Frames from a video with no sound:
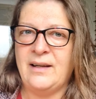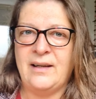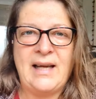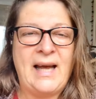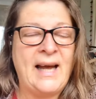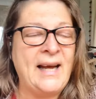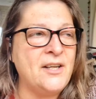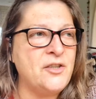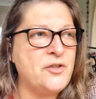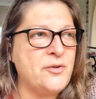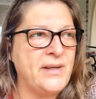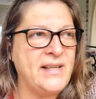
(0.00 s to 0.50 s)

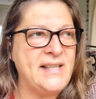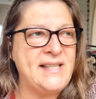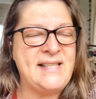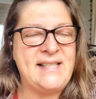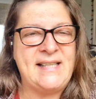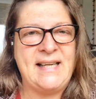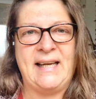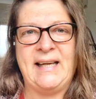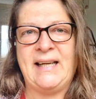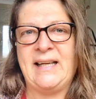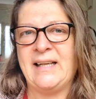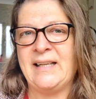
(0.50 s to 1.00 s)
x-rays
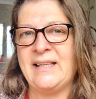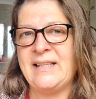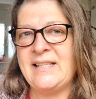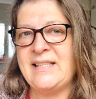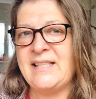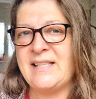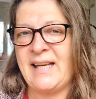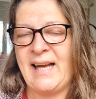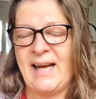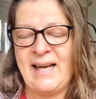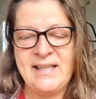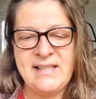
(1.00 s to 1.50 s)
taken,
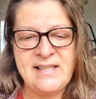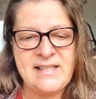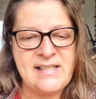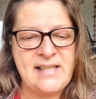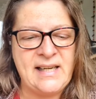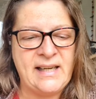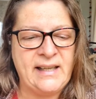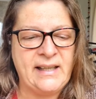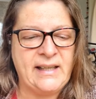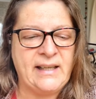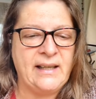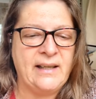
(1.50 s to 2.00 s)
scans
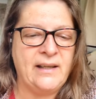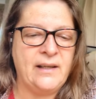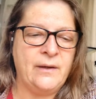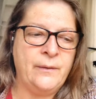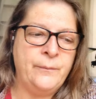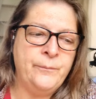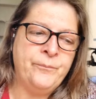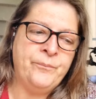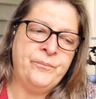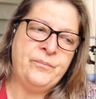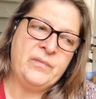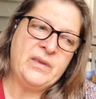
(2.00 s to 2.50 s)
taken,
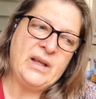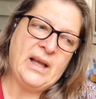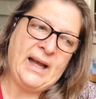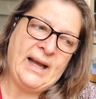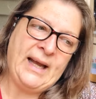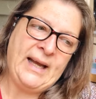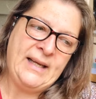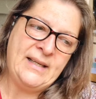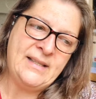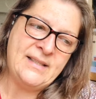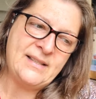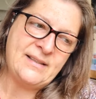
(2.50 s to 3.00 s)

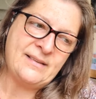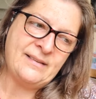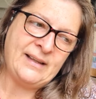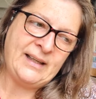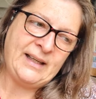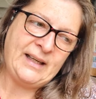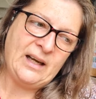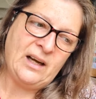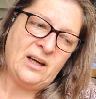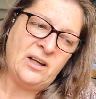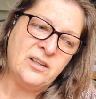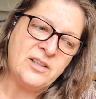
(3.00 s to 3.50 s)
and
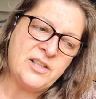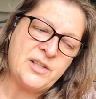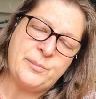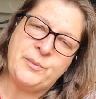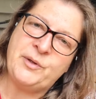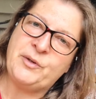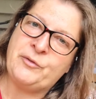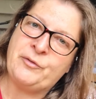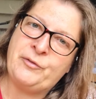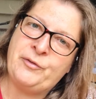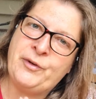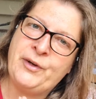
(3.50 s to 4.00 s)
the
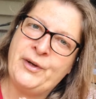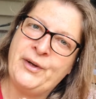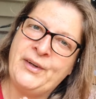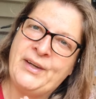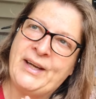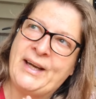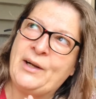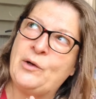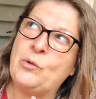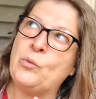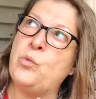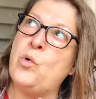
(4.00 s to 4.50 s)
ultimate
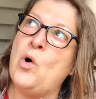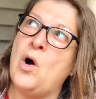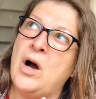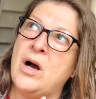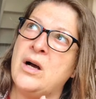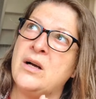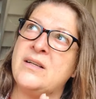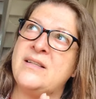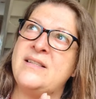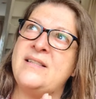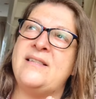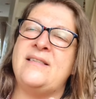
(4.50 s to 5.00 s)
verdict
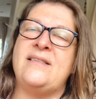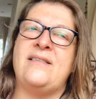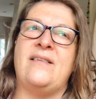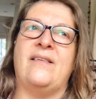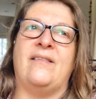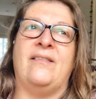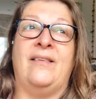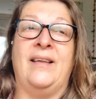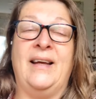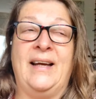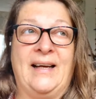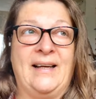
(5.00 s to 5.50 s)
was
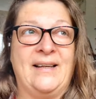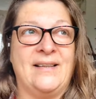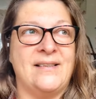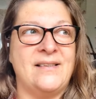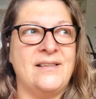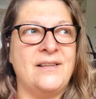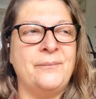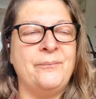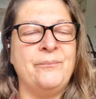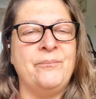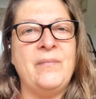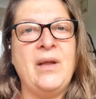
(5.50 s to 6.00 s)

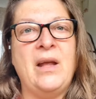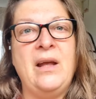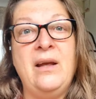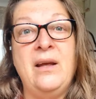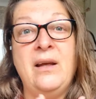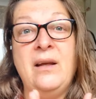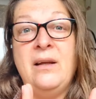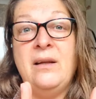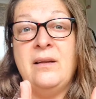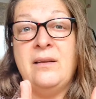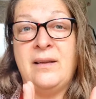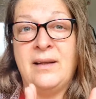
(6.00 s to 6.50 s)
that
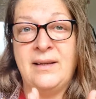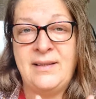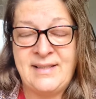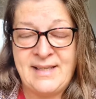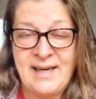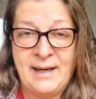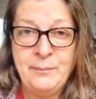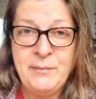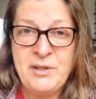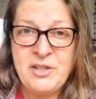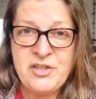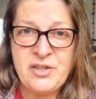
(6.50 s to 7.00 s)
the
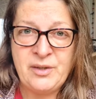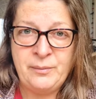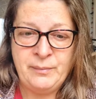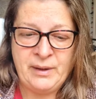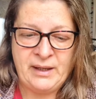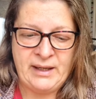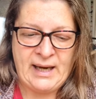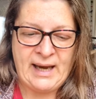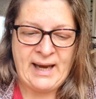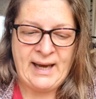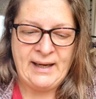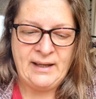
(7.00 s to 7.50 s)
damage in
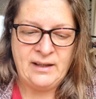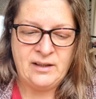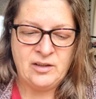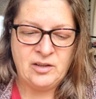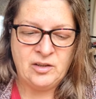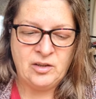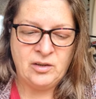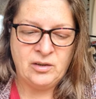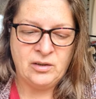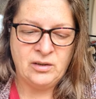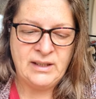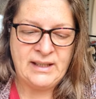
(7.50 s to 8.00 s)
my
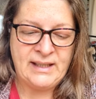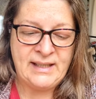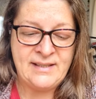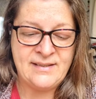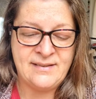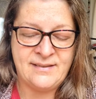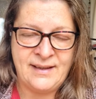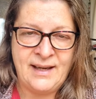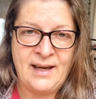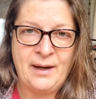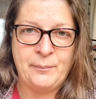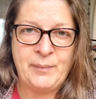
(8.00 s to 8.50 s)
ankle is
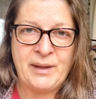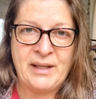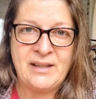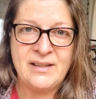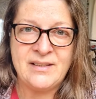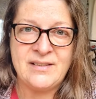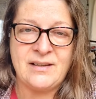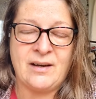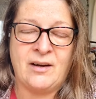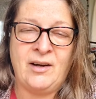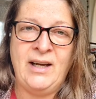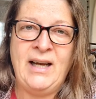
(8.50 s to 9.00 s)
there
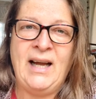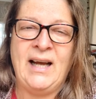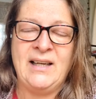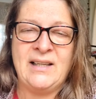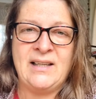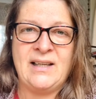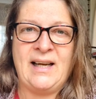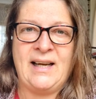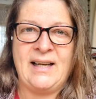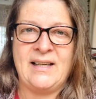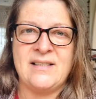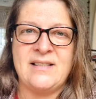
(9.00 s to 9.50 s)
because I had
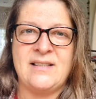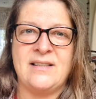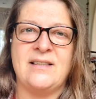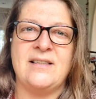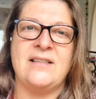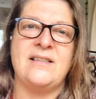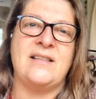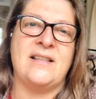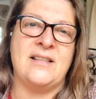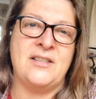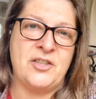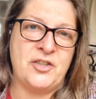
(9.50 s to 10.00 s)
an
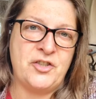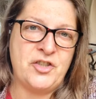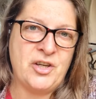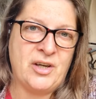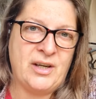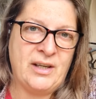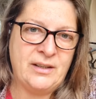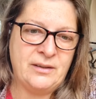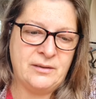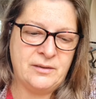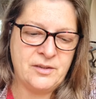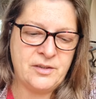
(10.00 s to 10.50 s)
accident as a
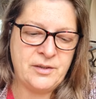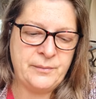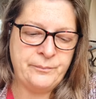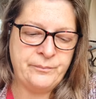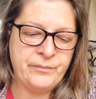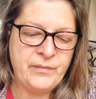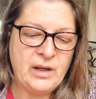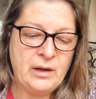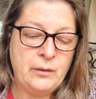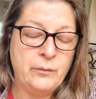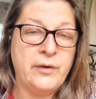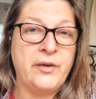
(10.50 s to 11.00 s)
child
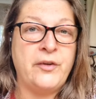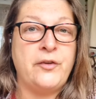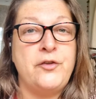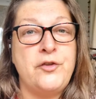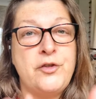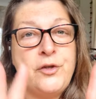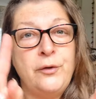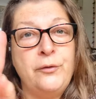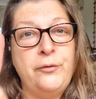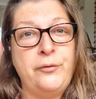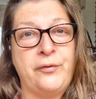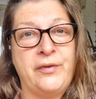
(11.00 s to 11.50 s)
with
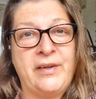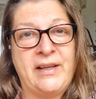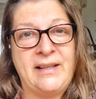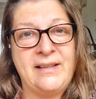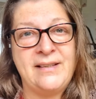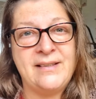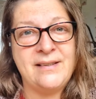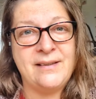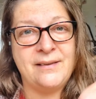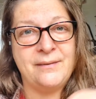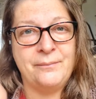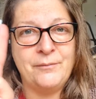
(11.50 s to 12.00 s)
2
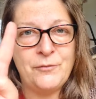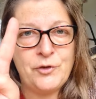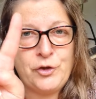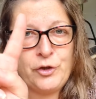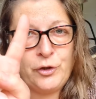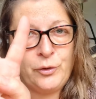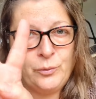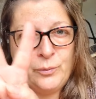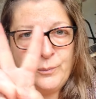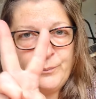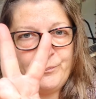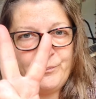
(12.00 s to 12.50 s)
feet.
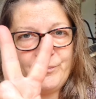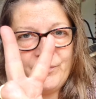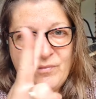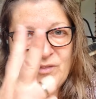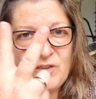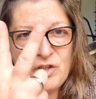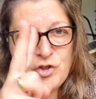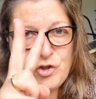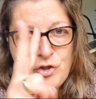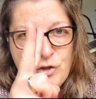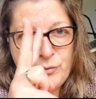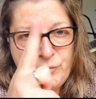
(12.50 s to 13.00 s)
Two
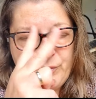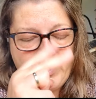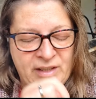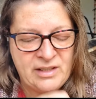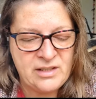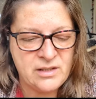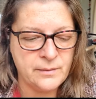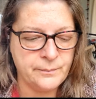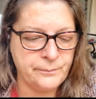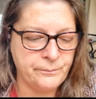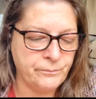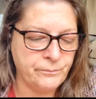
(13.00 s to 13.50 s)
feet.